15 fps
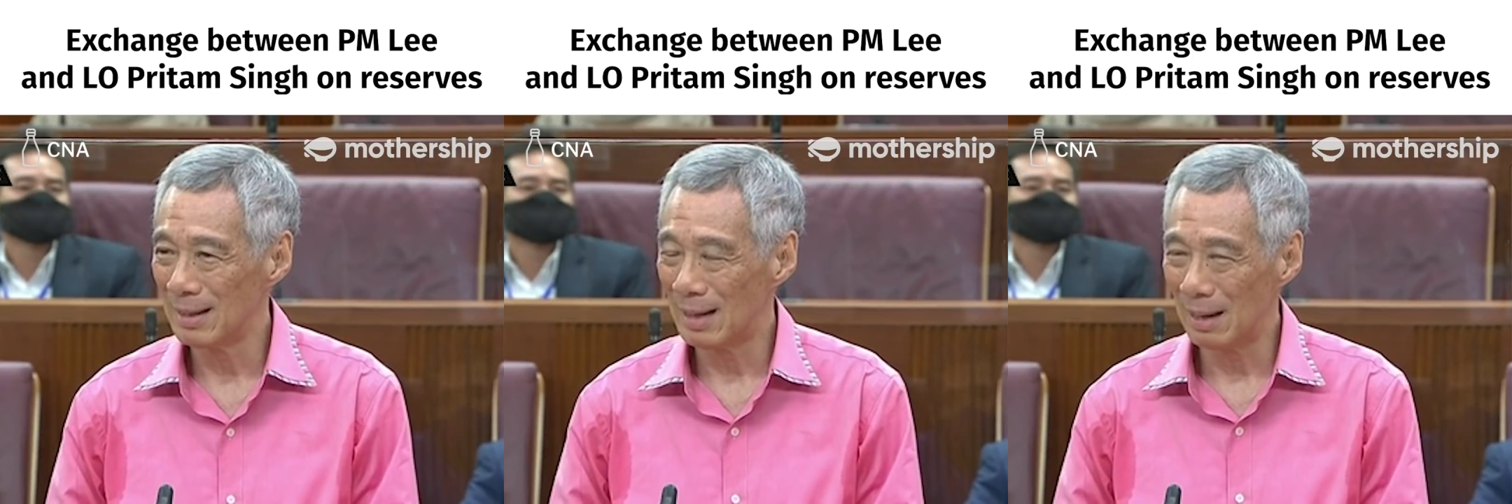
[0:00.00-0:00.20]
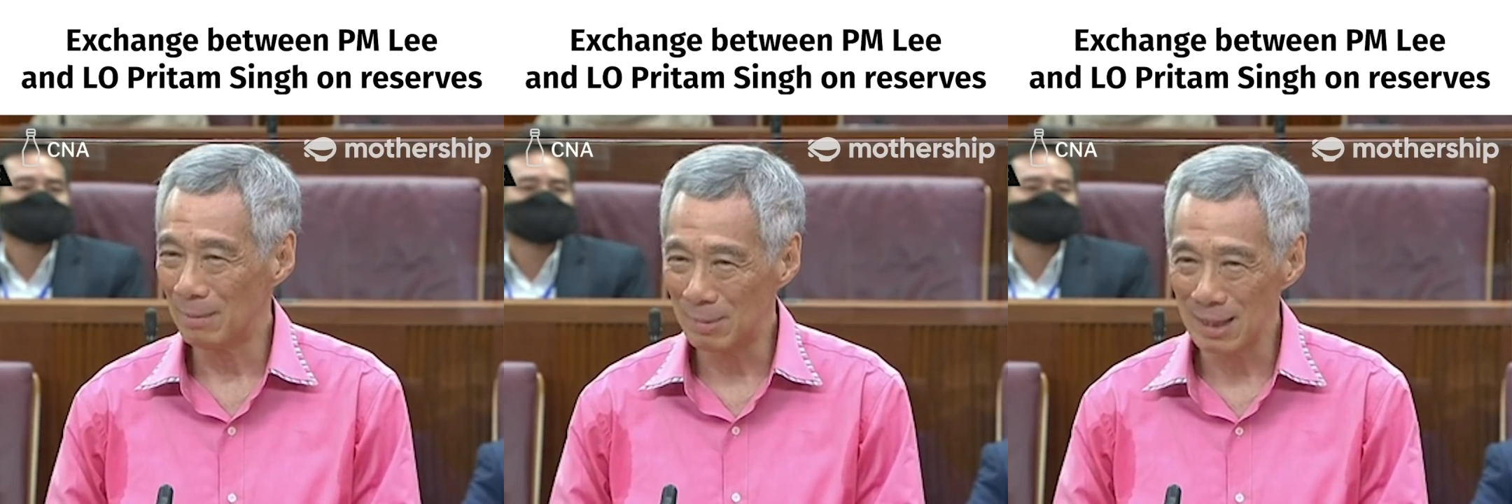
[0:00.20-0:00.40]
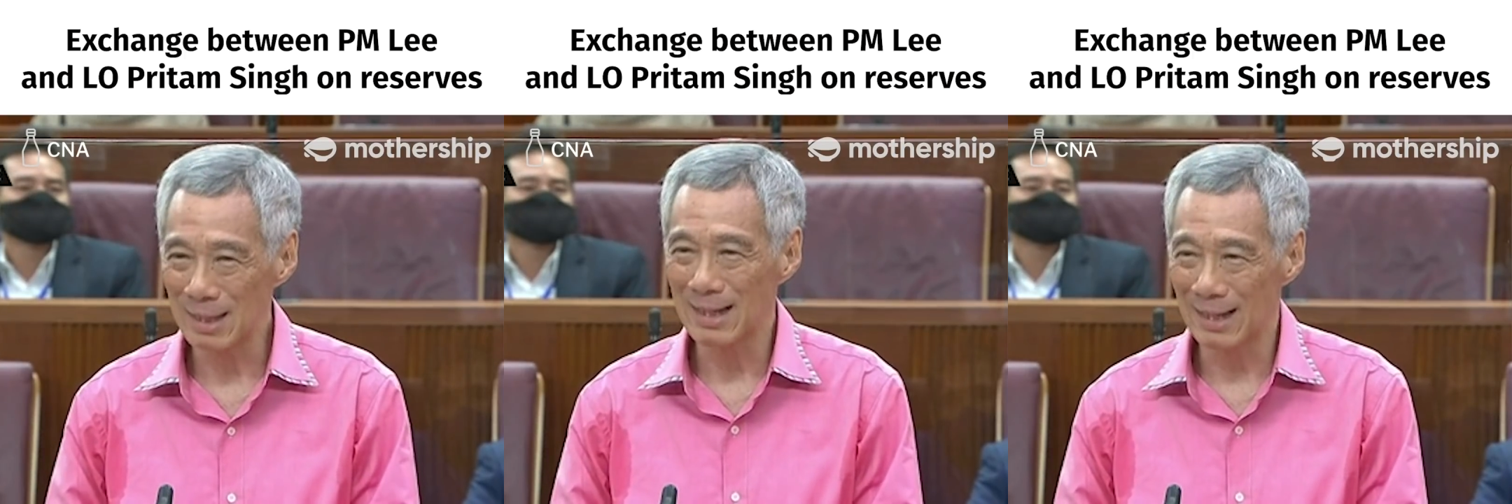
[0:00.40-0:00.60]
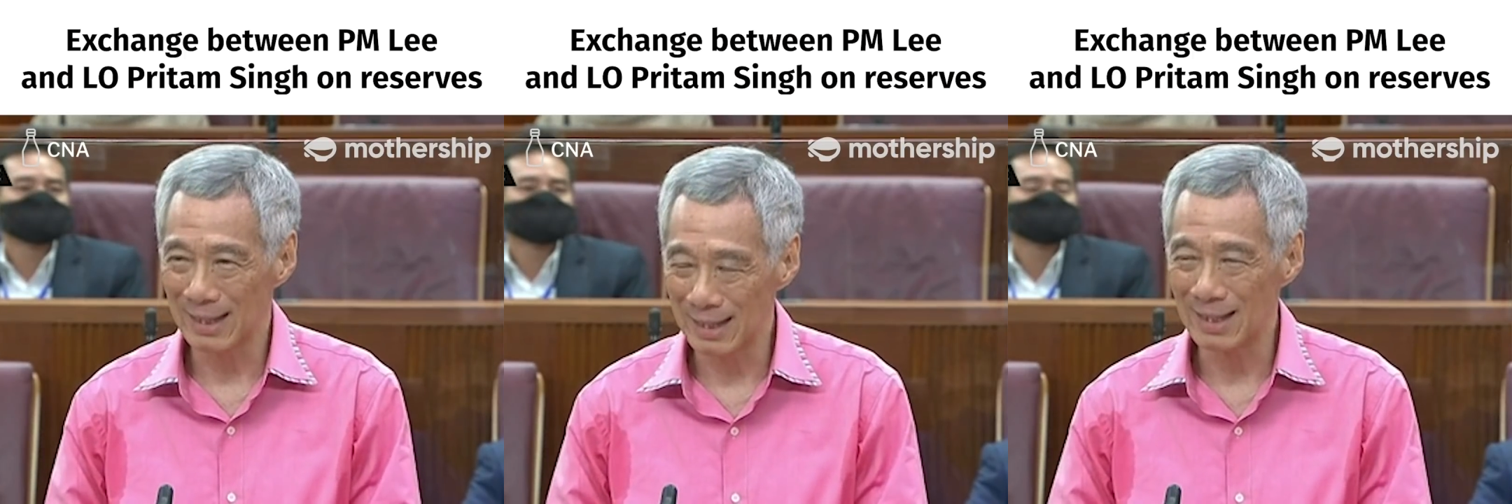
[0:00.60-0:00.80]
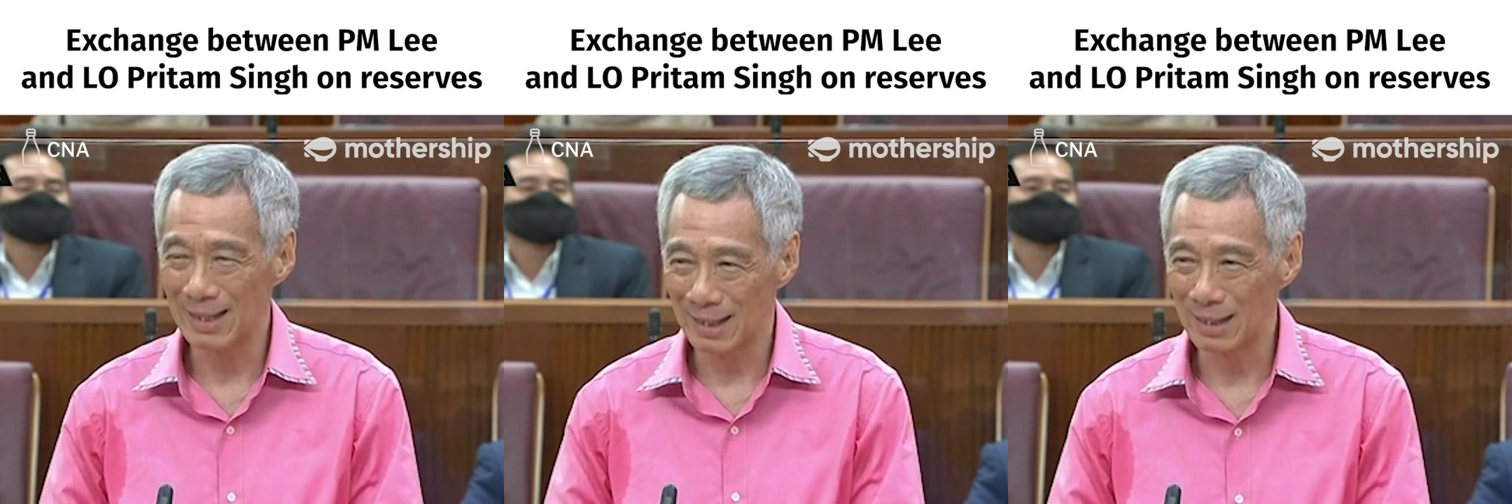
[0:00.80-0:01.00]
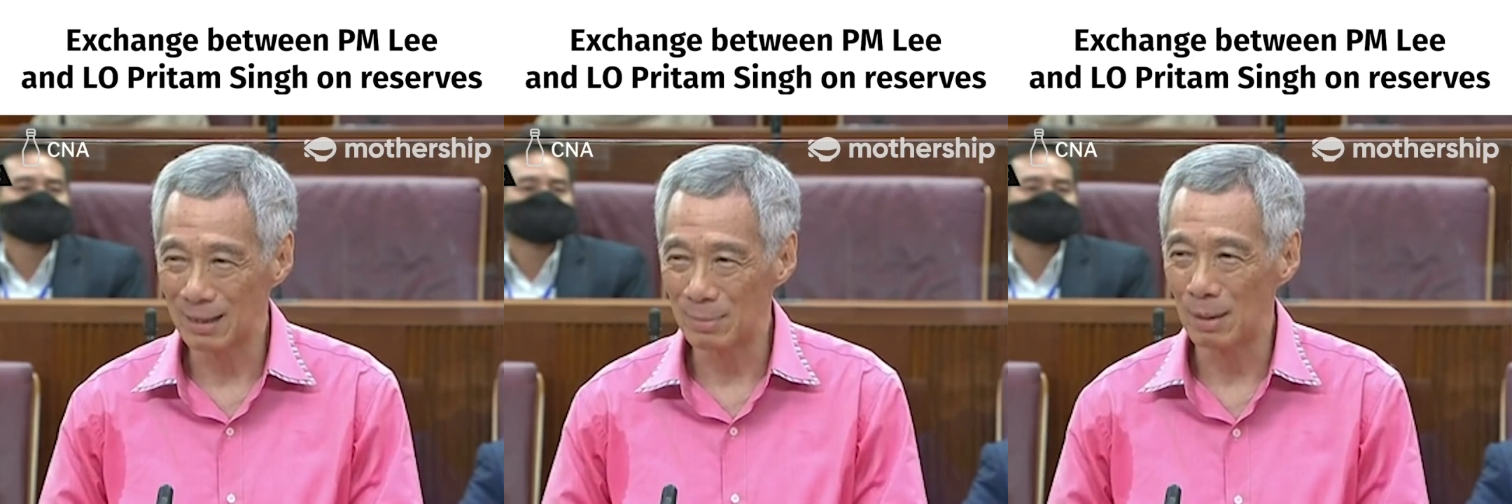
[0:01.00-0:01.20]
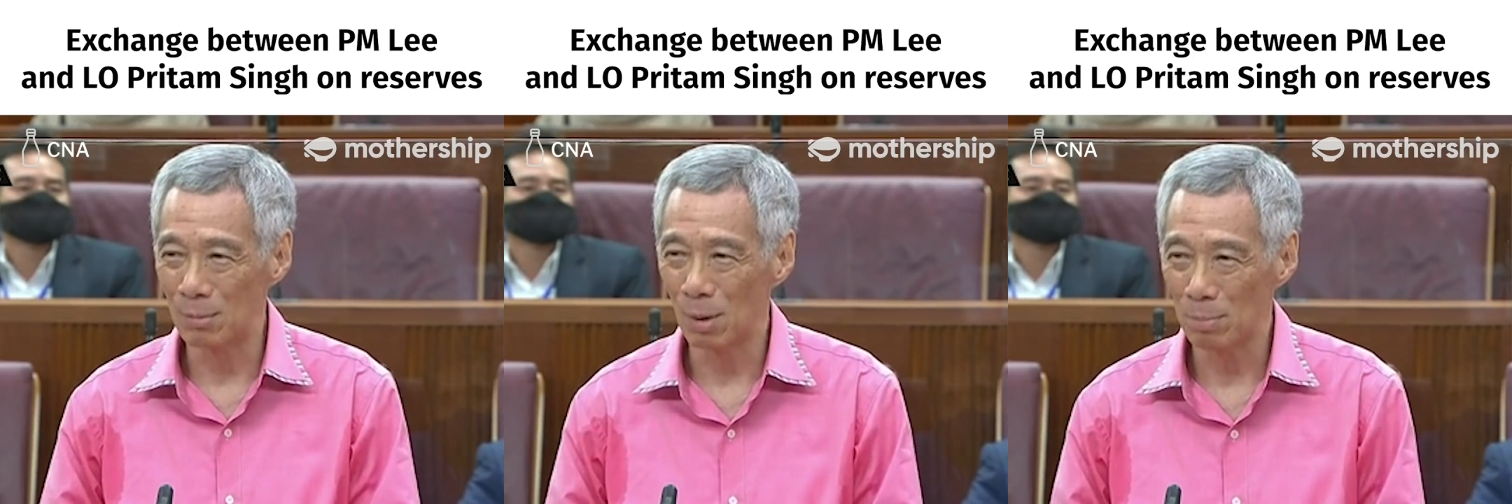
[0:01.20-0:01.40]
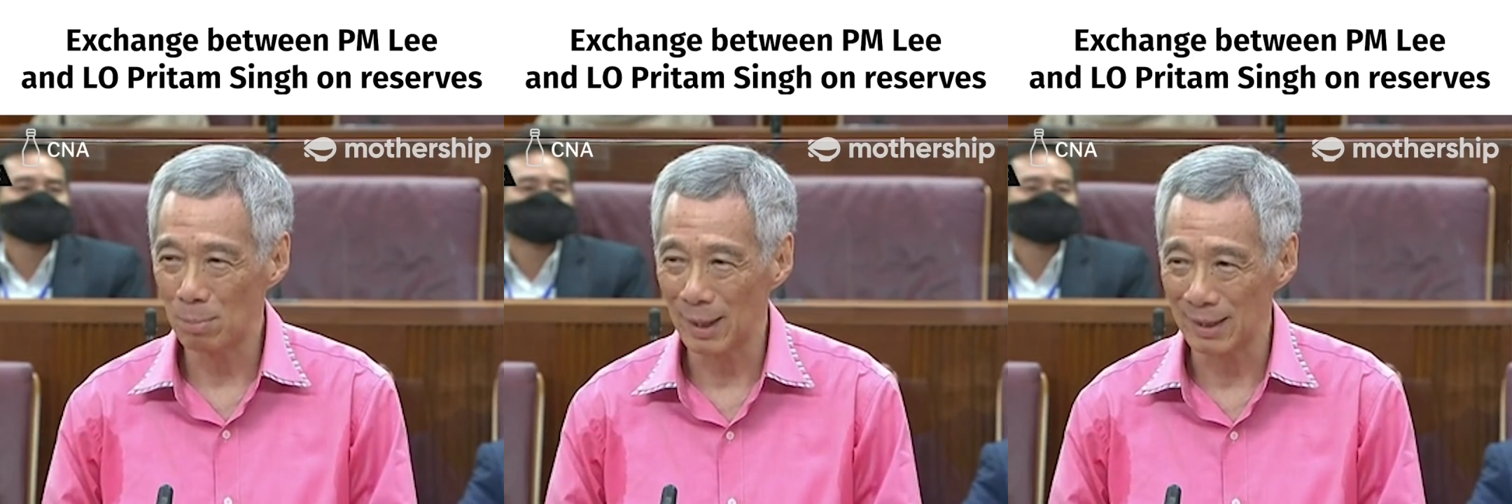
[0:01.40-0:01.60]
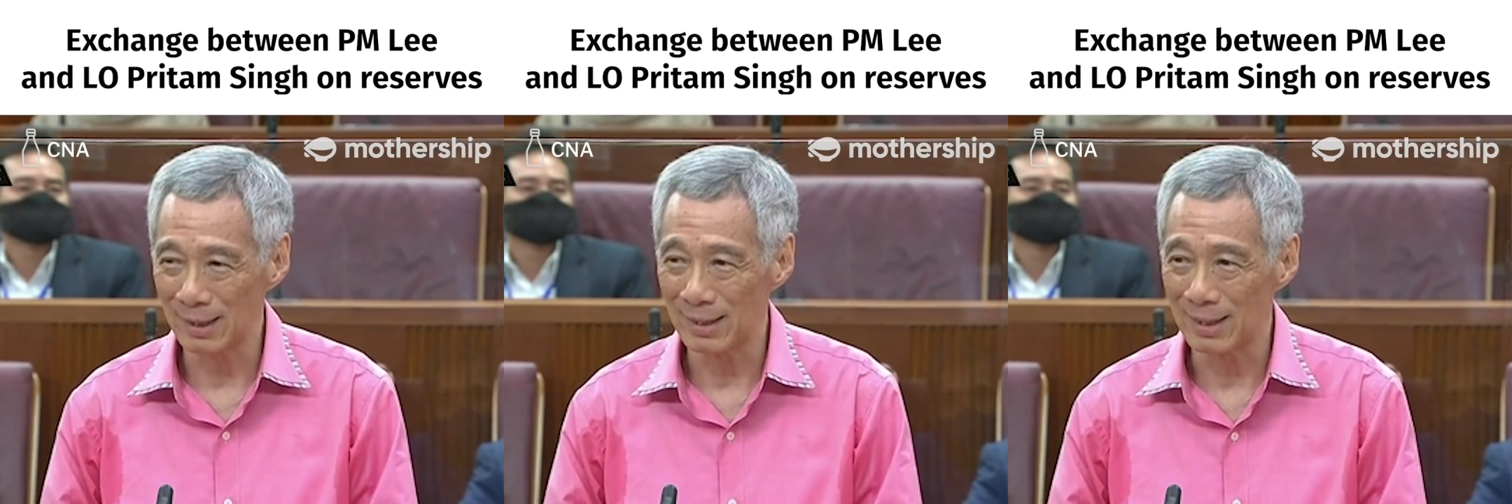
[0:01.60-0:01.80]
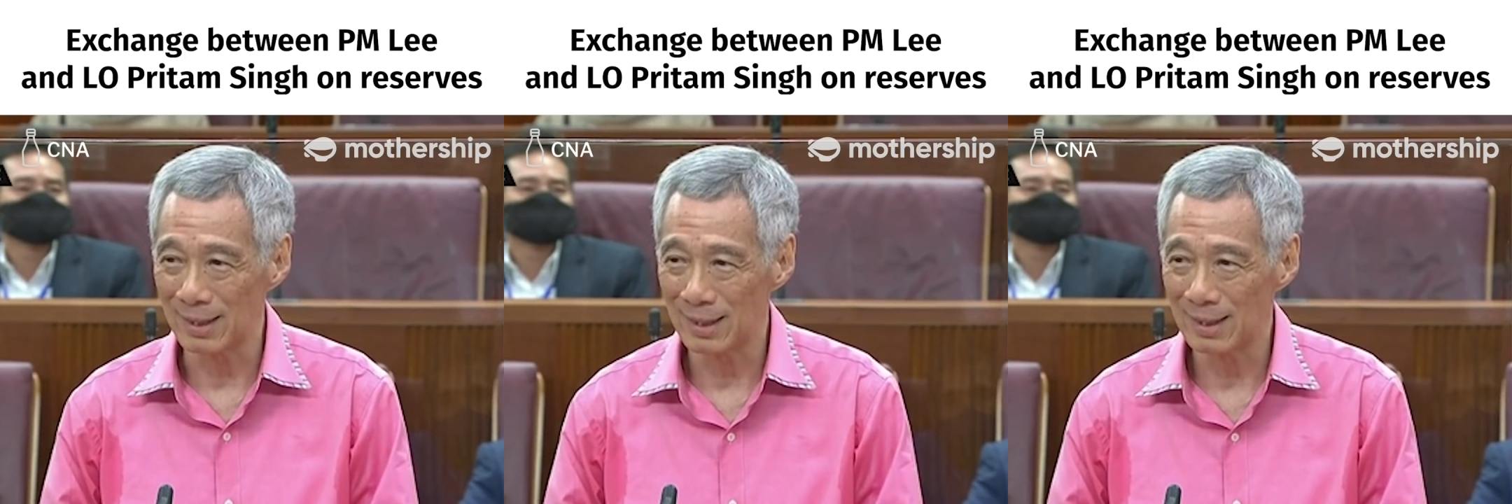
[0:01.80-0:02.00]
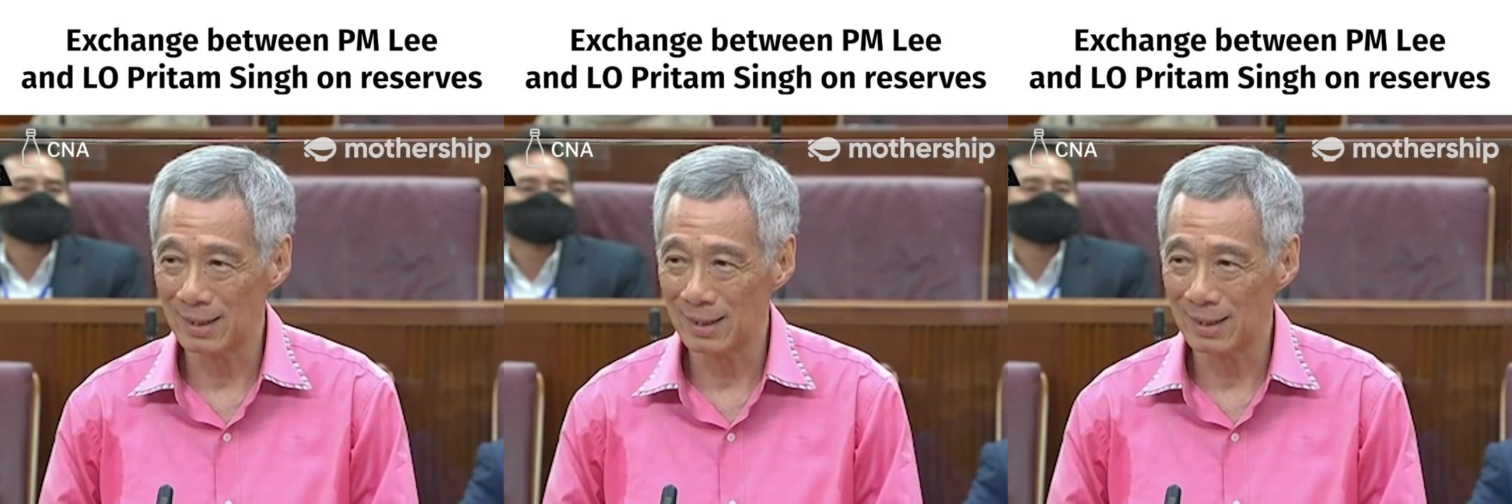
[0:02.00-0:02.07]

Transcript: I'm just getting a little bit more pregnant.